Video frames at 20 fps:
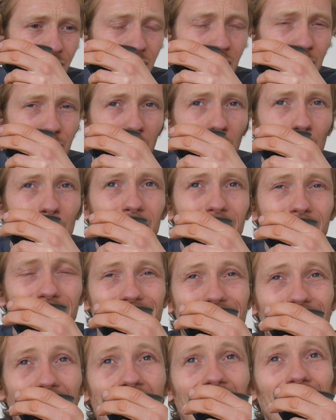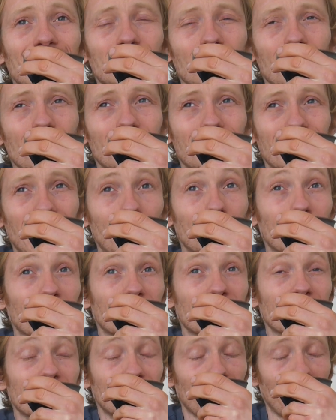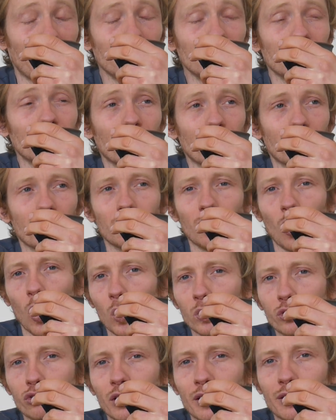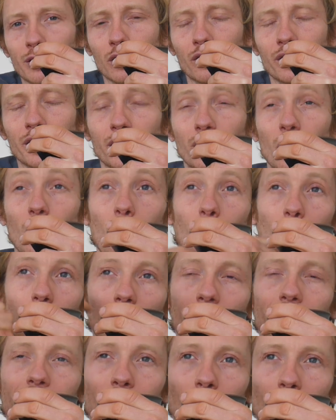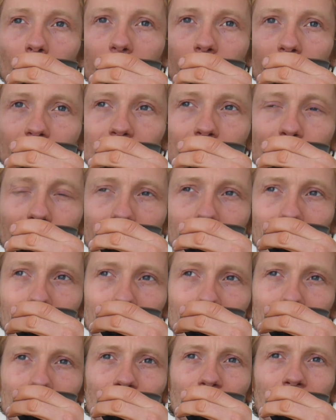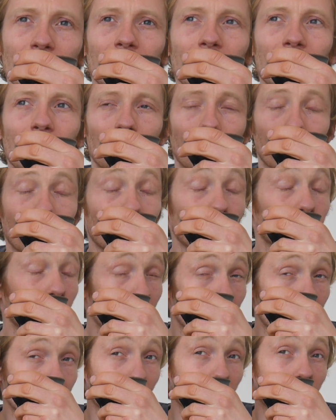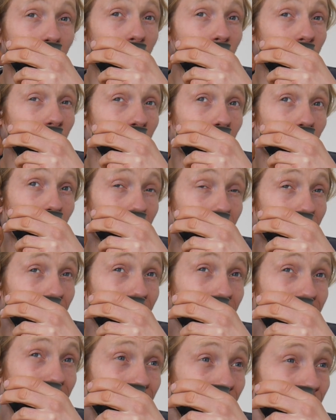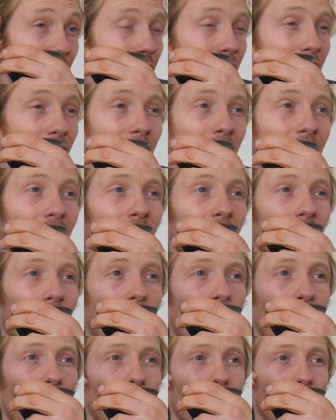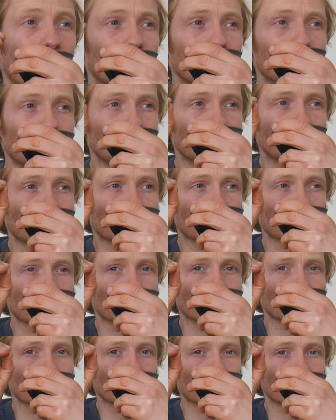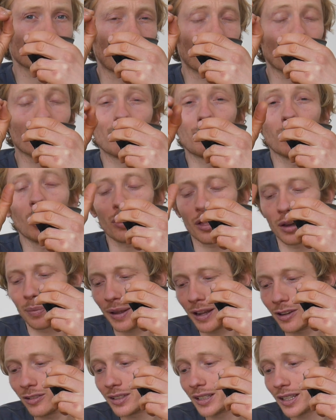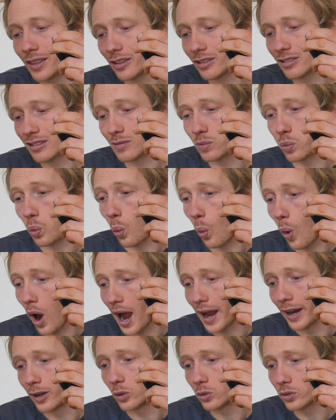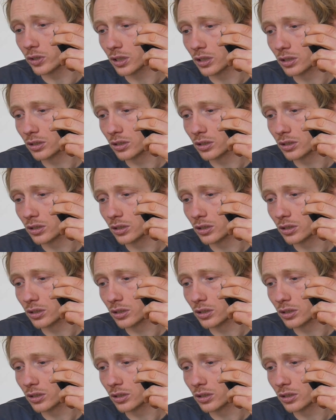Probably not to the same extent. The Old Tree Silvanito was more crisp and clean. But this one is pretty crisp and clean. And they're both, apparently this is wild.